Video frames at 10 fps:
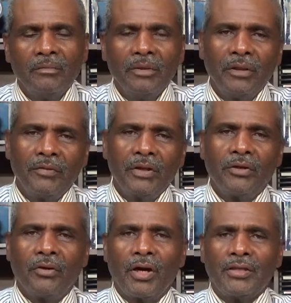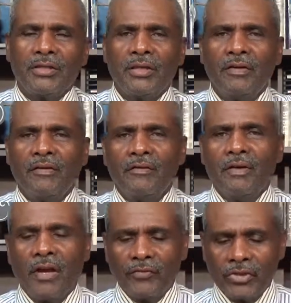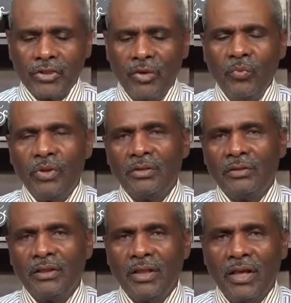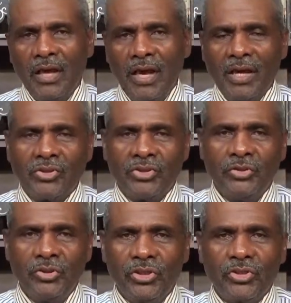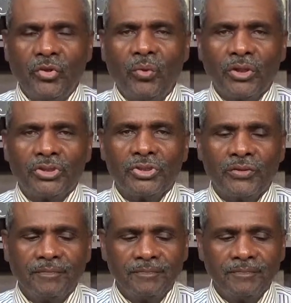Beloved in Christ, if someone asks you this question,